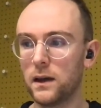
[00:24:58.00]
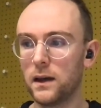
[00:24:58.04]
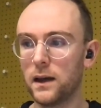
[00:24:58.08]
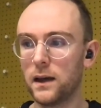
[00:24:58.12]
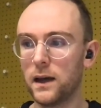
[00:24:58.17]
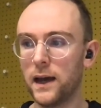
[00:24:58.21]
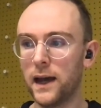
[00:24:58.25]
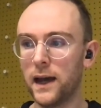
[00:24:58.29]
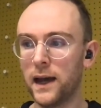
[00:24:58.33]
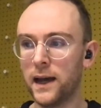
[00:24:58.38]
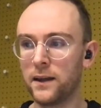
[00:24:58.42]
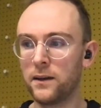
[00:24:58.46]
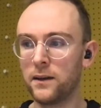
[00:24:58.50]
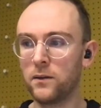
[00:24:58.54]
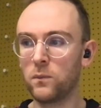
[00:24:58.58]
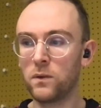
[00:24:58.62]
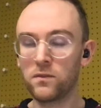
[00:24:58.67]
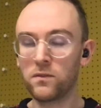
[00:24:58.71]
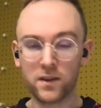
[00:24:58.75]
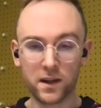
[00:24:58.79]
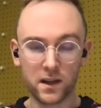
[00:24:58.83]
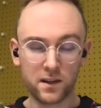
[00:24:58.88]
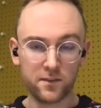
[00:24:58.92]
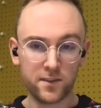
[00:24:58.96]
and we've
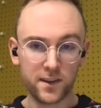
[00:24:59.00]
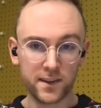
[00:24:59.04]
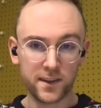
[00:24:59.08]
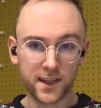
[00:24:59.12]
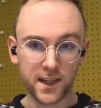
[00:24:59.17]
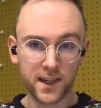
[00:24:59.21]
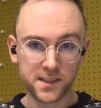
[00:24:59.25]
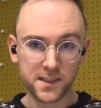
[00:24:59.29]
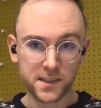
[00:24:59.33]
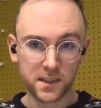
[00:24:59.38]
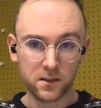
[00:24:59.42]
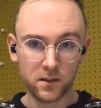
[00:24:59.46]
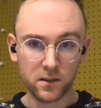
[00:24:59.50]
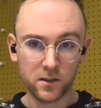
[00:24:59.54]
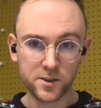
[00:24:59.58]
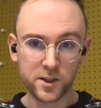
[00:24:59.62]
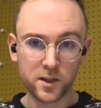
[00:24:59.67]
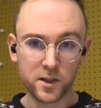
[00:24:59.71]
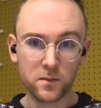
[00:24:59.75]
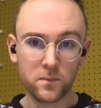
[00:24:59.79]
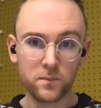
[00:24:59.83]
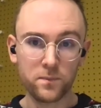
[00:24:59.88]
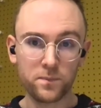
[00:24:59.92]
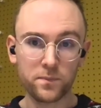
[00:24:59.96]
got a fantastic culture.
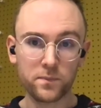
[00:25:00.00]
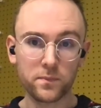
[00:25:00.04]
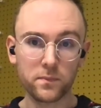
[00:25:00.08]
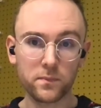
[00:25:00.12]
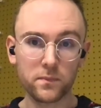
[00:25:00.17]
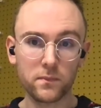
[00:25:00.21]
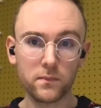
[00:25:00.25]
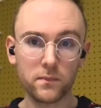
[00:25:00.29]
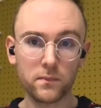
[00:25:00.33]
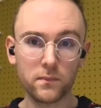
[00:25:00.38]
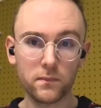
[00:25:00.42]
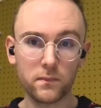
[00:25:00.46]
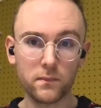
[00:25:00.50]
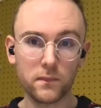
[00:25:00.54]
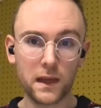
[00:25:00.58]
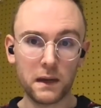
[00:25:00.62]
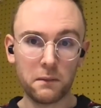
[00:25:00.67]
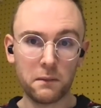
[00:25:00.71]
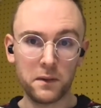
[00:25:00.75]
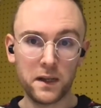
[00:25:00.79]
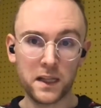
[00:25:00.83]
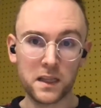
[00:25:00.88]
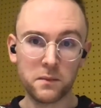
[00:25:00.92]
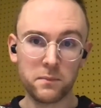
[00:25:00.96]
And
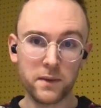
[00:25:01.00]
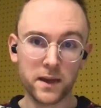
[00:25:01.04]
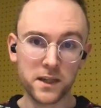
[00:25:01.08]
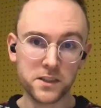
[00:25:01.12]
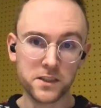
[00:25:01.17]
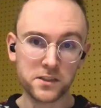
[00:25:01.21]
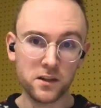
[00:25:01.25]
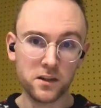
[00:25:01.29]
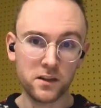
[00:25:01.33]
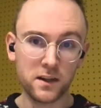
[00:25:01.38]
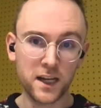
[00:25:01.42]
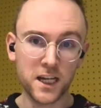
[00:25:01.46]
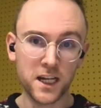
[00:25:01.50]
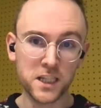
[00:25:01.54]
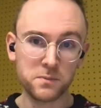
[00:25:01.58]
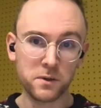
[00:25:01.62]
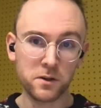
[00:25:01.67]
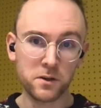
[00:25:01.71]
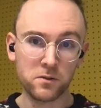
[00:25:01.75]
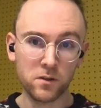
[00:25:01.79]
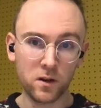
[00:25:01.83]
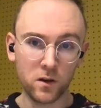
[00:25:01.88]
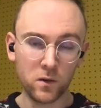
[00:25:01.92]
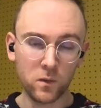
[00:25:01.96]
we need to make sure that as we
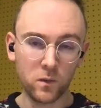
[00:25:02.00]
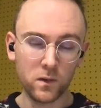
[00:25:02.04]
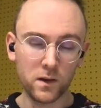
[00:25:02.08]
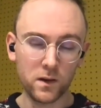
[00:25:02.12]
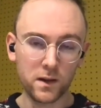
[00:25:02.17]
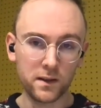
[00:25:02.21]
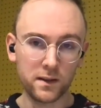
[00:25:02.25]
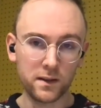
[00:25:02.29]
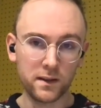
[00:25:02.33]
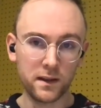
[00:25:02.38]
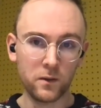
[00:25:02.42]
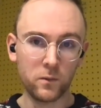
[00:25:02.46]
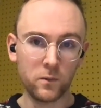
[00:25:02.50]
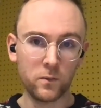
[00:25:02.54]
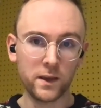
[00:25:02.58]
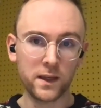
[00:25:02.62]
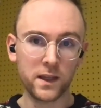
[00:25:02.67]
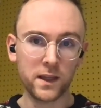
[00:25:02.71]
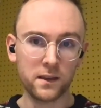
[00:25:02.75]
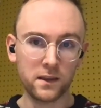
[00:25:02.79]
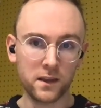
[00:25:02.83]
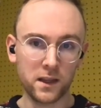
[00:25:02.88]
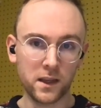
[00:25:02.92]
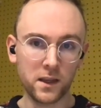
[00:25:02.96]
grow, that we
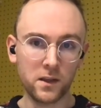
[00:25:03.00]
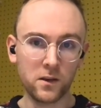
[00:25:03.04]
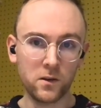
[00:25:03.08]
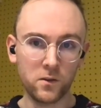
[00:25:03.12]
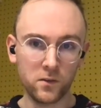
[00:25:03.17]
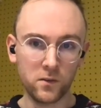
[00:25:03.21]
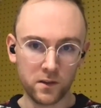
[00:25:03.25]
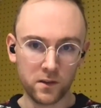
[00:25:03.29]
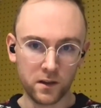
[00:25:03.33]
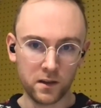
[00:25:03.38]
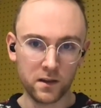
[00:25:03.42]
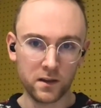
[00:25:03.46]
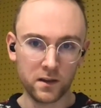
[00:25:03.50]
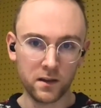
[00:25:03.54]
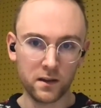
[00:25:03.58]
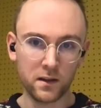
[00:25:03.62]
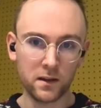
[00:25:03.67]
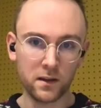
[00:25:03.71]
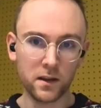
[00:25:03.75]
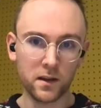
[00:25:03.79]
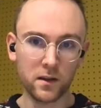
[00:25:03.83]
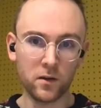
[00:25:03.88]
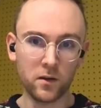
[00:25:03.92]
continue to, you know,